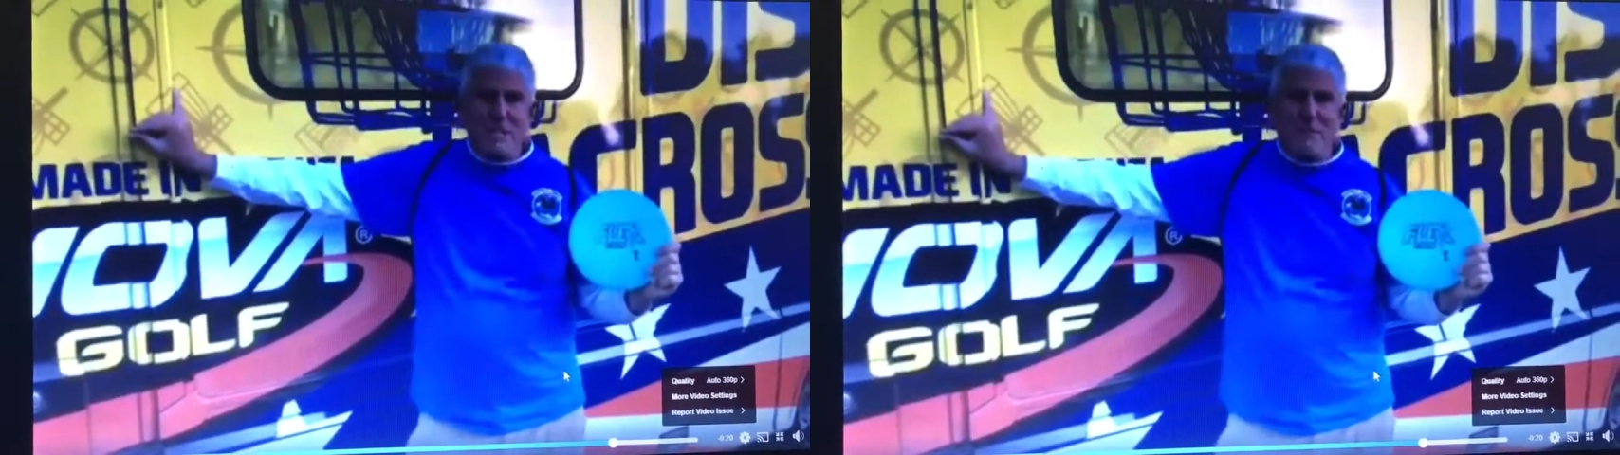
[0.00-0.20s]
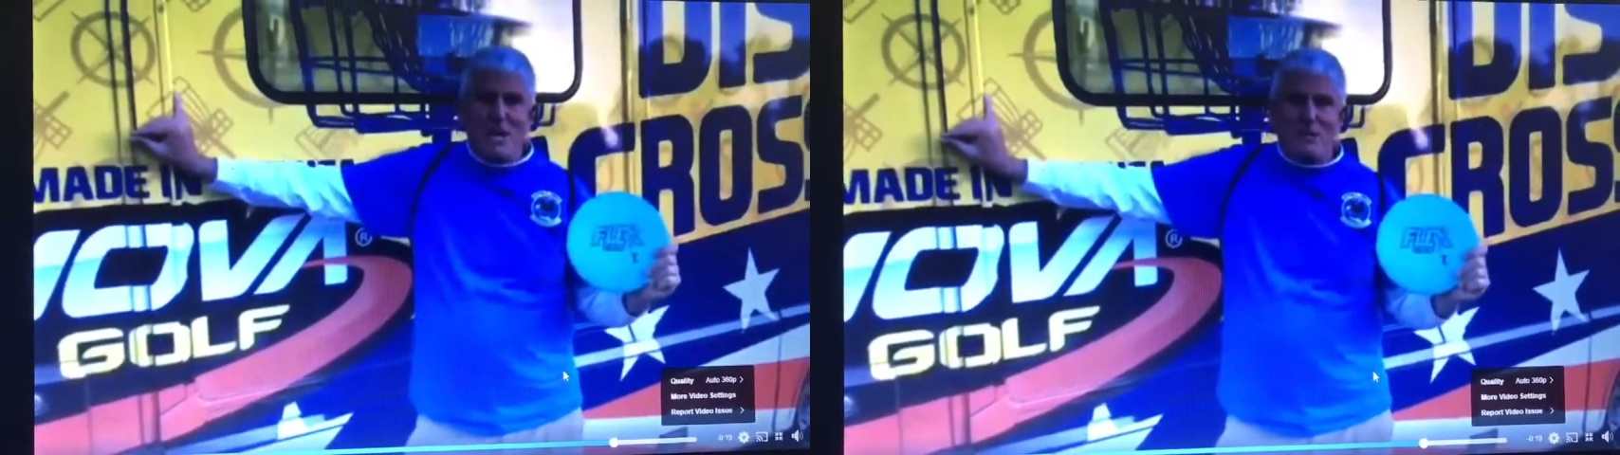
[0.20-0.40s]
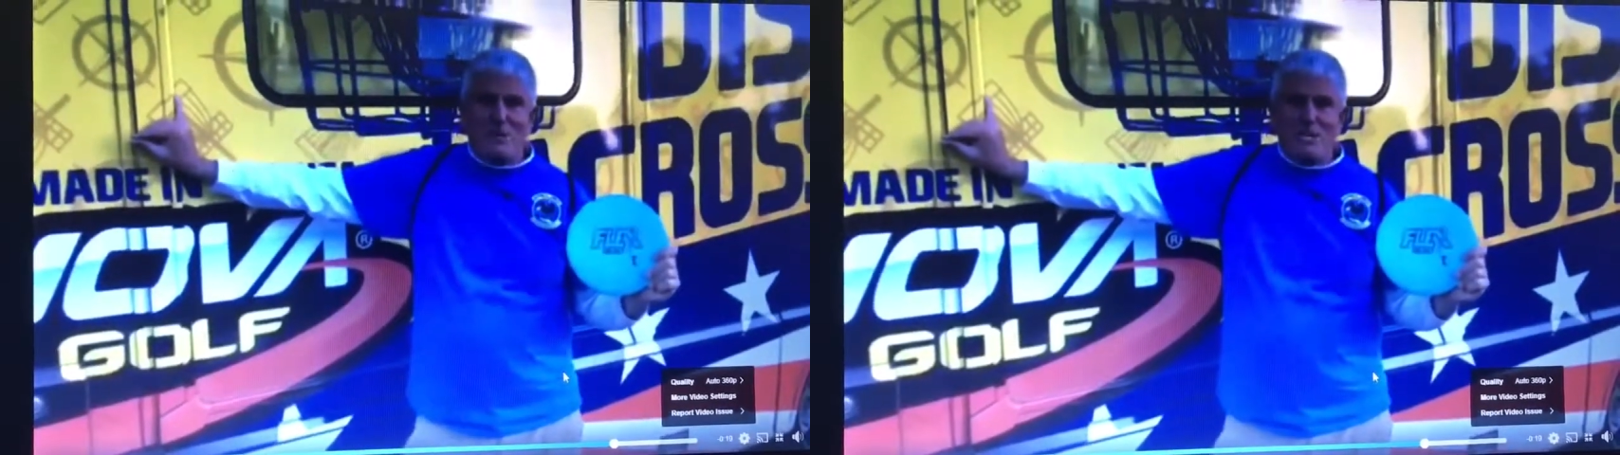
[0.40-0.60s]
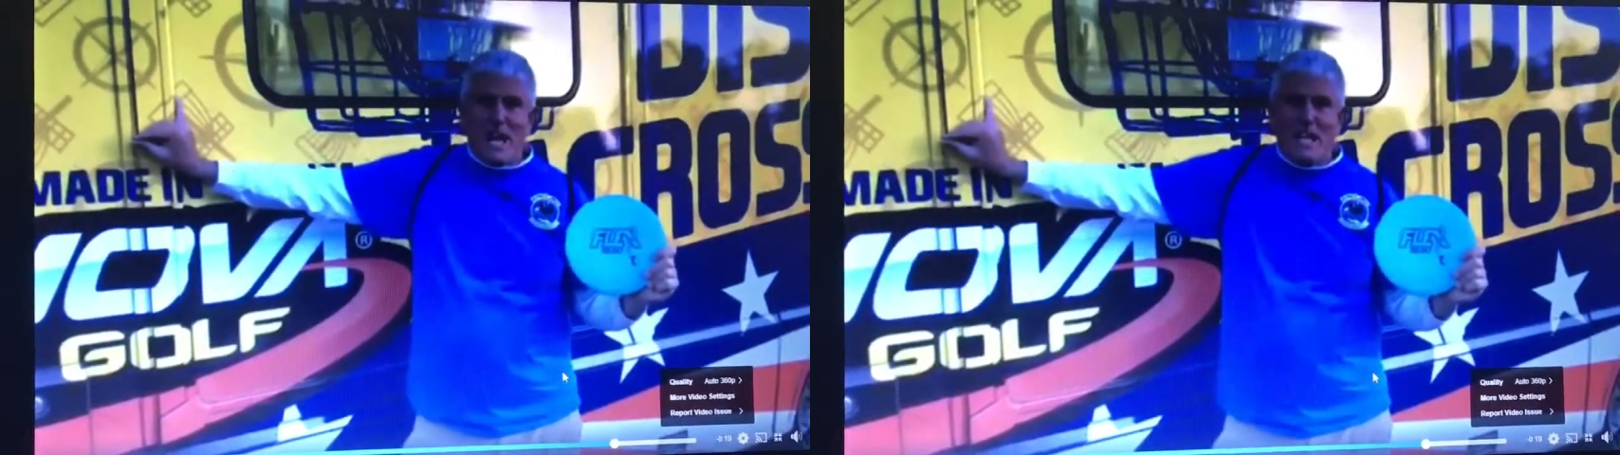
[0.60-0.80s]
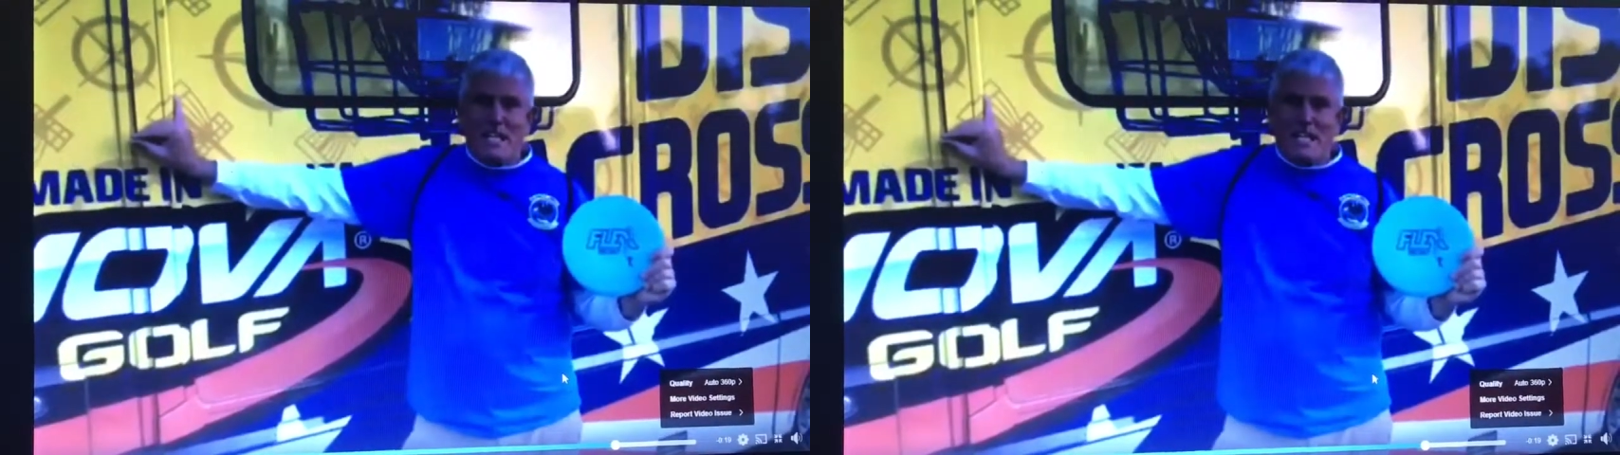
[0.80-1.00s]
tee box was
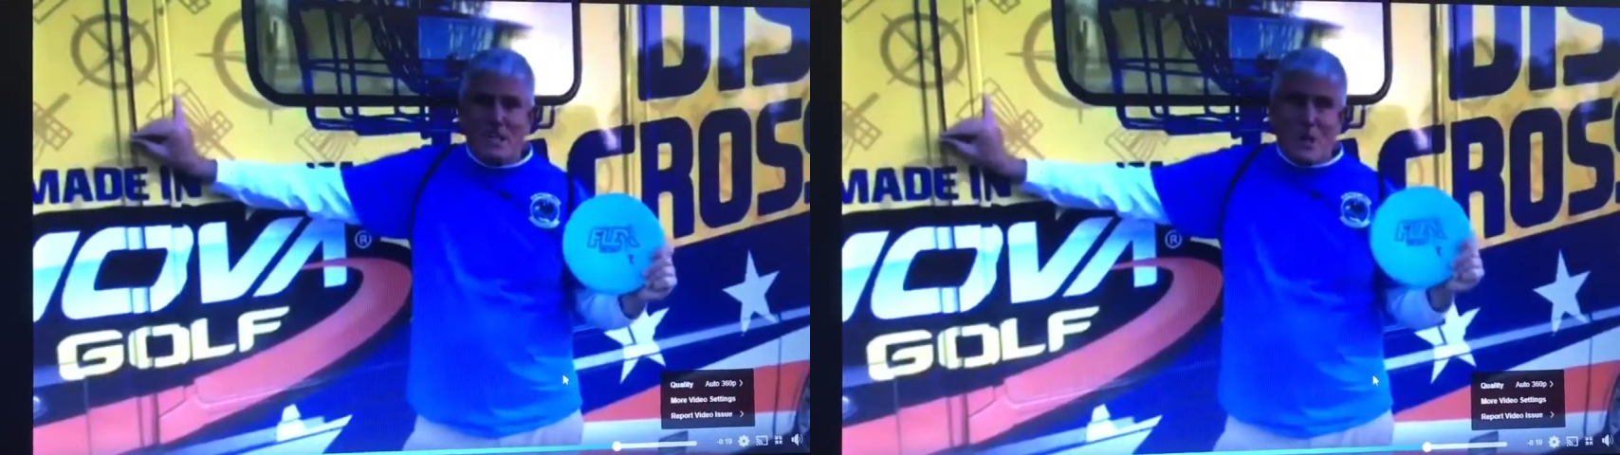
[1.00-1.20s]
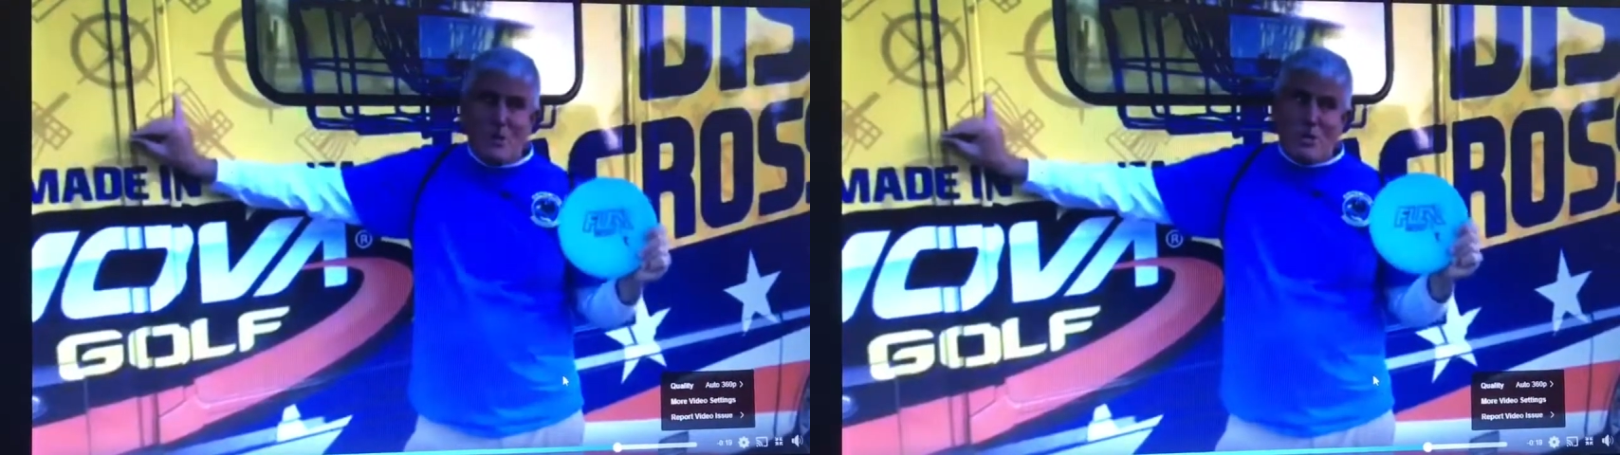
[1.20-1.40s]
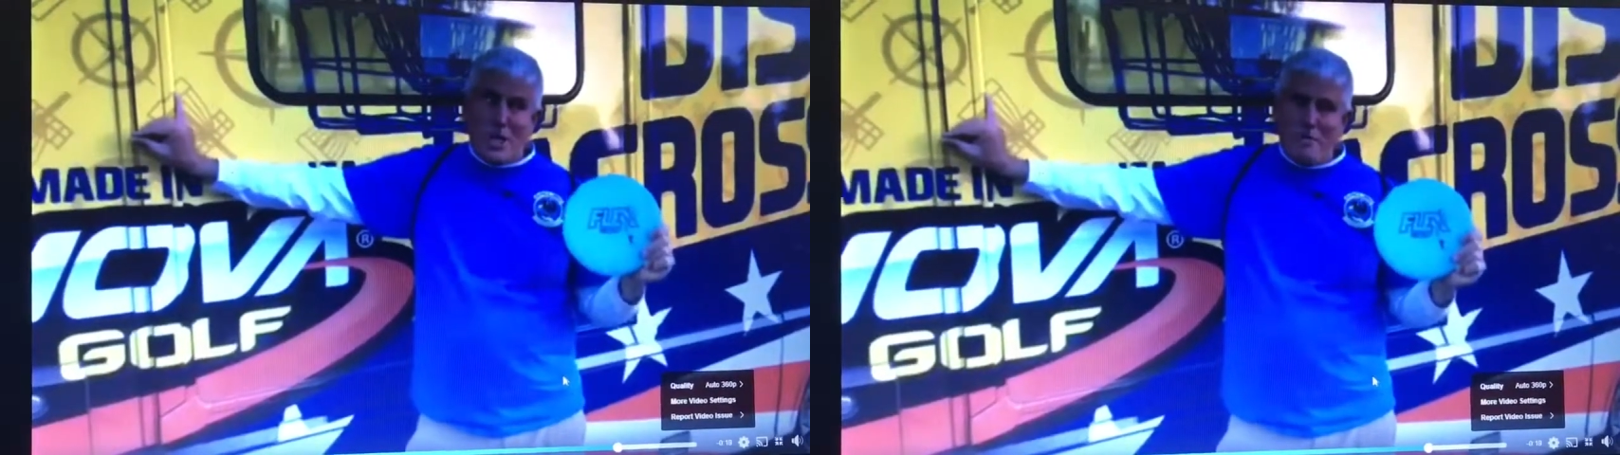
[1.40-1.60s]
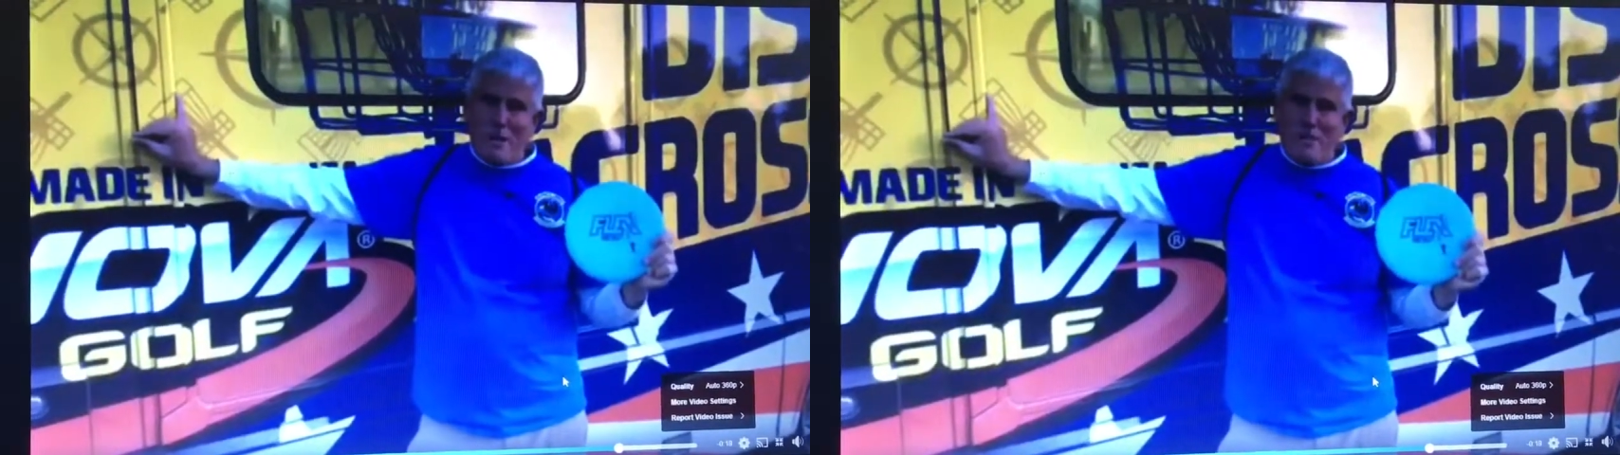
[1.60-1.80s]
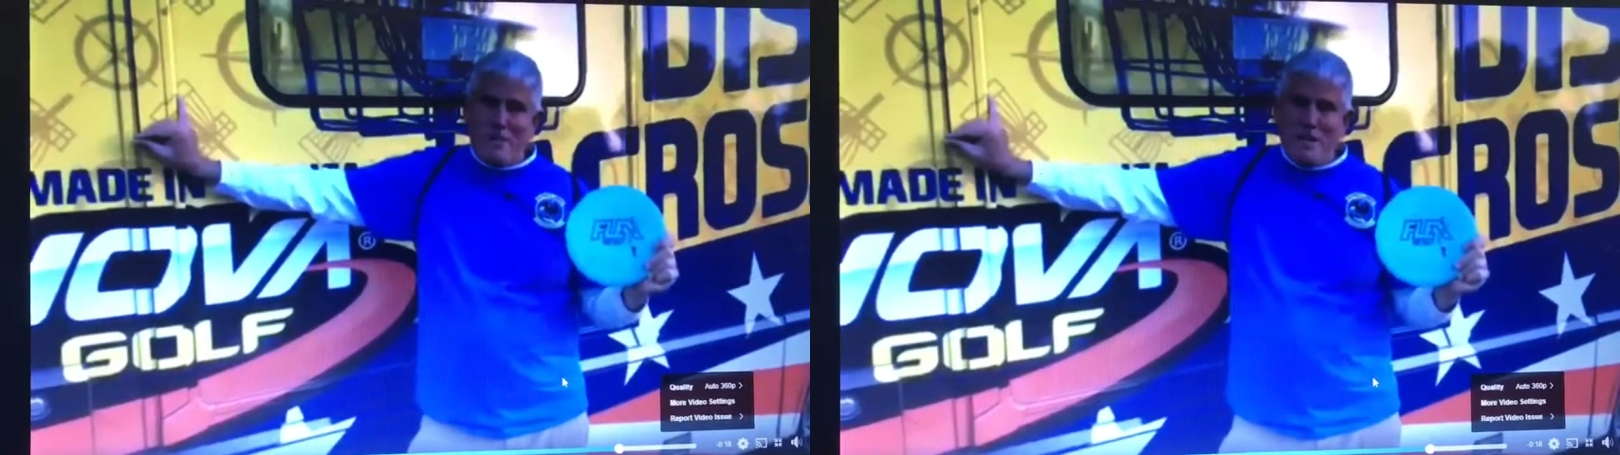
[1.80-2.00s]
at. Oh, shame
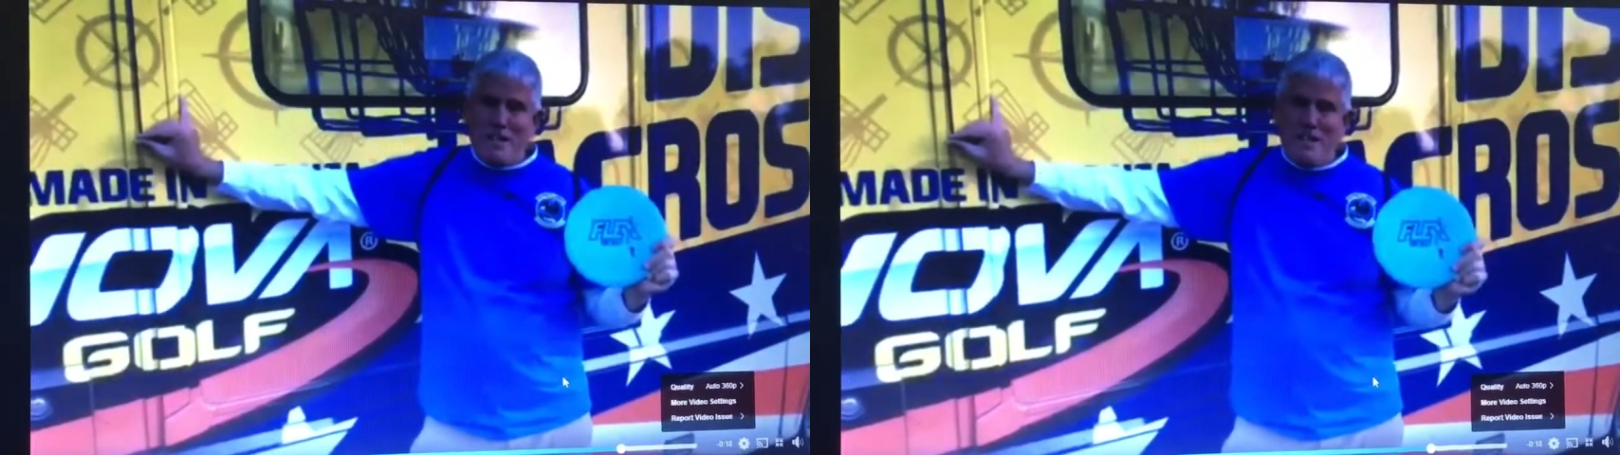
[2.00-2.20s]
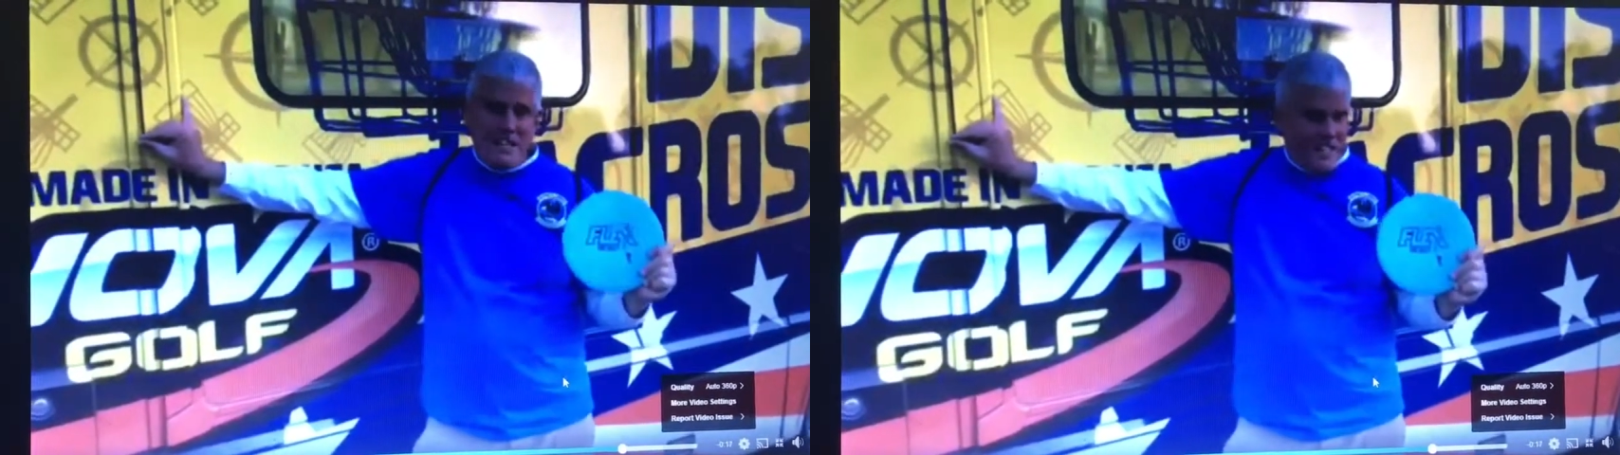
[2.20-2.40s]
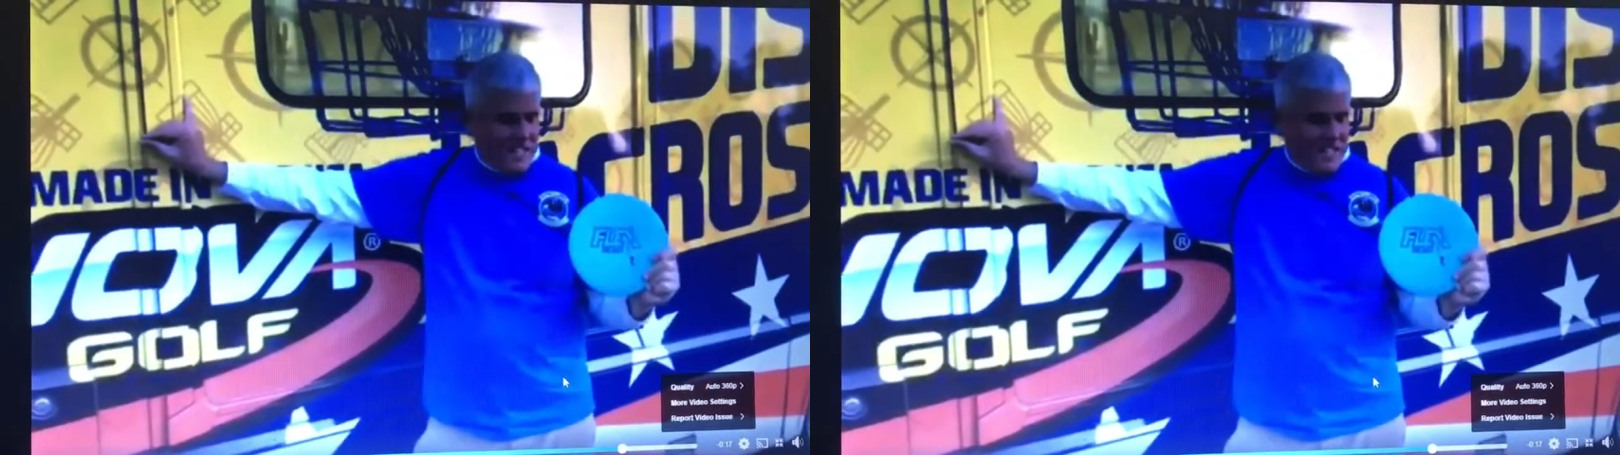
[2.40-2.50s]
on me.